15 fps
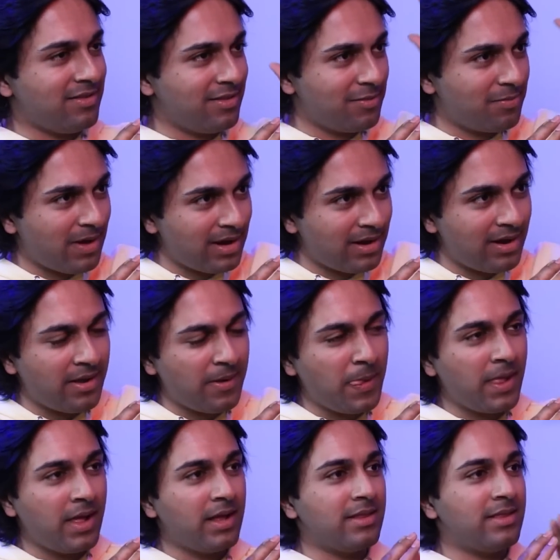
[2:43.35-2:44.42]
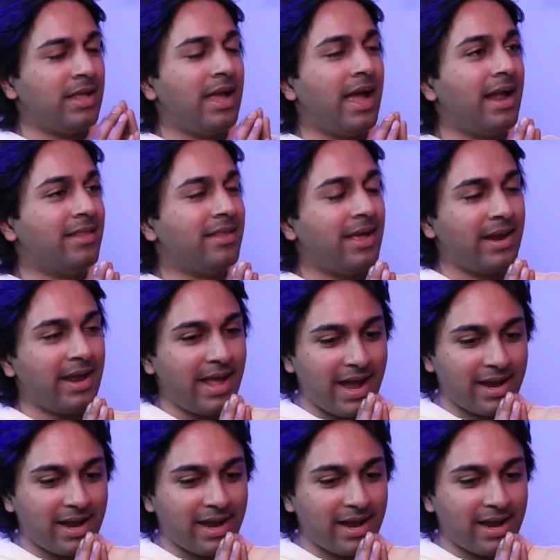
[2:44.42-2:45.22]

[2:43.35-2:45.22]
This is when they had their